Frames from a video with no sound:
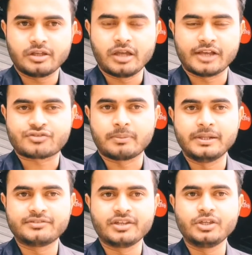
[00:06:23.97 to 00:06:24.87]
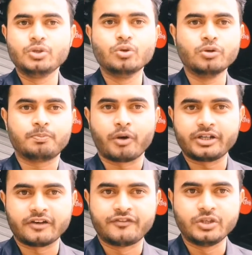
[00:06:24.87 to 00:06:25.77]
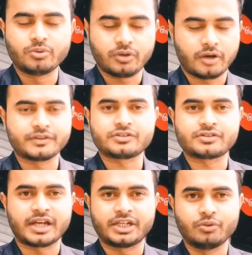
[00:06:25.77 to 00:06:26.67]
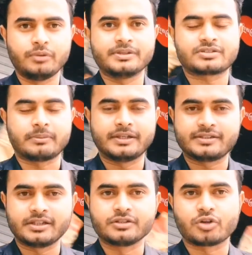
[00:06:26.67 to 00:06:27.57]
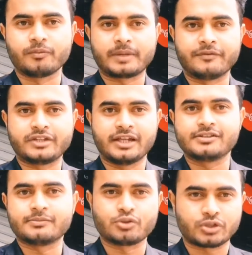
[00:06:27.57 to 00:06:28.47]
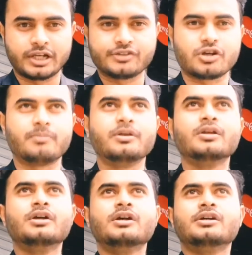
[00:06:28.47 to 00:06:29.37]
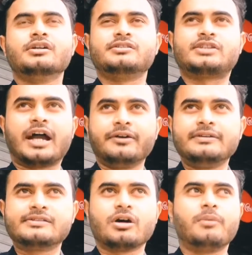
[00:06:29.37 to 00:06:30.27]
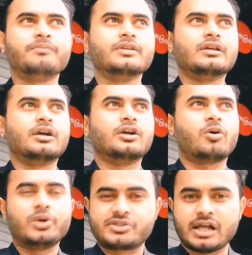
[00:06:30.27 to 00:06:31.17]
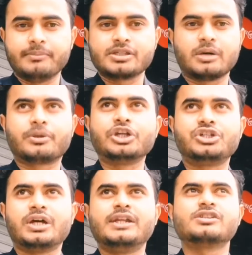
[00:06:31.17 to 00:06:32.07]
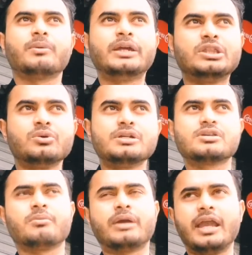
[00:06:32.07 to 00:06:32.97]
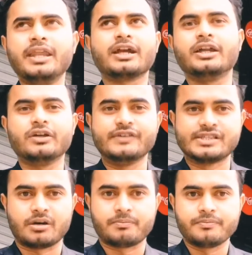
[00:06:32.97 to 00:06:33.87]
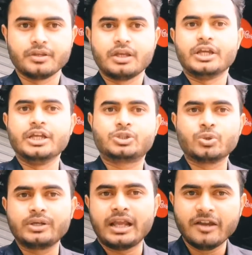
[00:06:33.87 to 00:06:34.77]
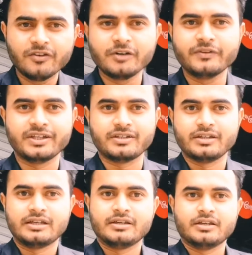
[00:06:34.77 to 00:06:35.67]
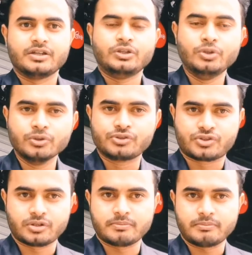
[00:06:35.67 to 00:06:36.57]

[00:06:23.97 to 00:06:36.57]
establishing your point of view of the society. You will be establishing capitalism, socialism, Zionism, Islamism, Christianism, Hinduism, any kind of ism. It should never be used